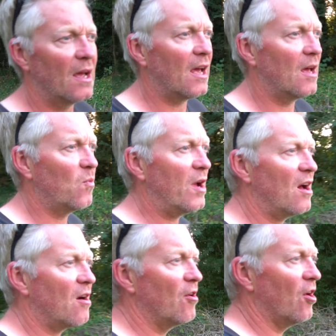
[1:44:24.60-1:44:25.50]
Um, we
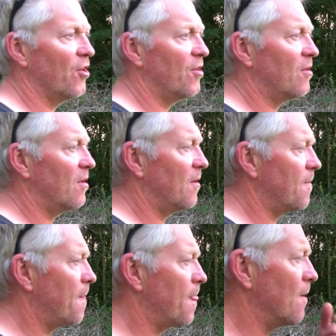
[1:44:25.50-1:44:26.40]
are on
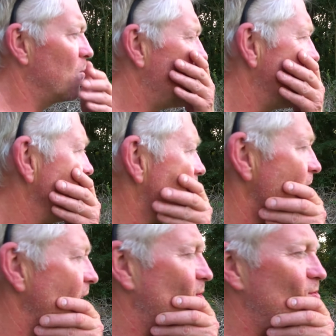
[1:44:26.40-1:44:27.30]
what is
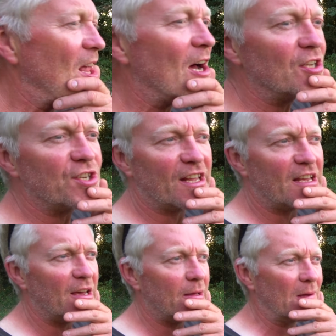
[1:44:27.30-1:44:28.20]

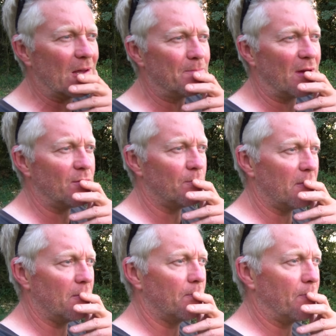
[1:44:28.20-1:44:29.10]
largely
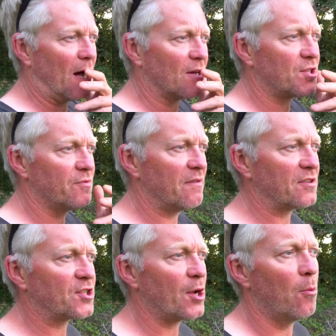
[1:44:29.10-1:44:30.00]
parts of the
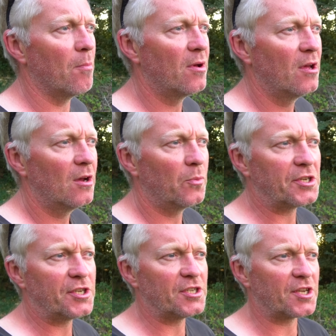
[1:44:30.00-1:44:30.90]
River Somme
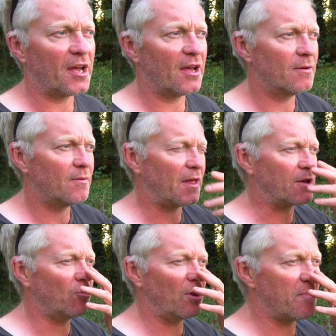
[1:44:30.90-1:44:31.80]
which is, uh, they
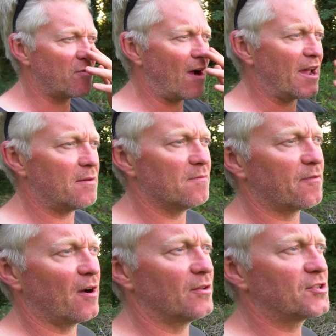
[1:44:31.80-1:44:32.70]
call it marais in
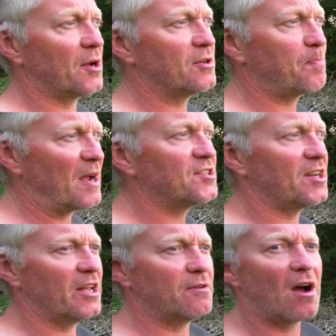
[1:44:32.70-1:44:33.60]
France. So it's
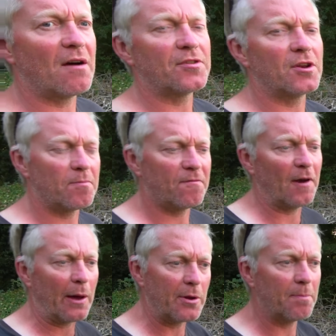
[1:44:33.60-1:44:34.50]
basically, rather than a
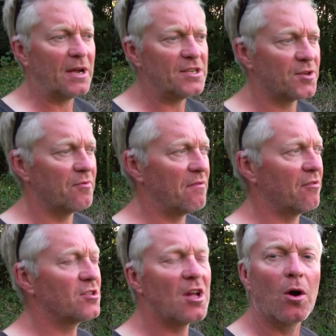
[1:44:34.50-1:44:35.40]
flowing piece of
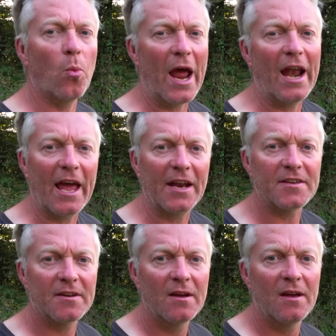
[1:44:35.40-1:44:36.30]
river, it's like a wetland.
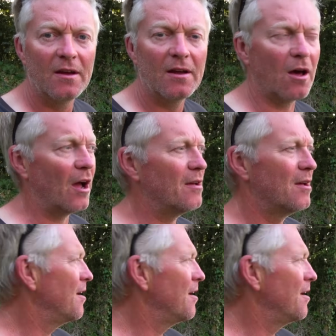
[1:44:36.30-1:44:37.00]
Mm Like,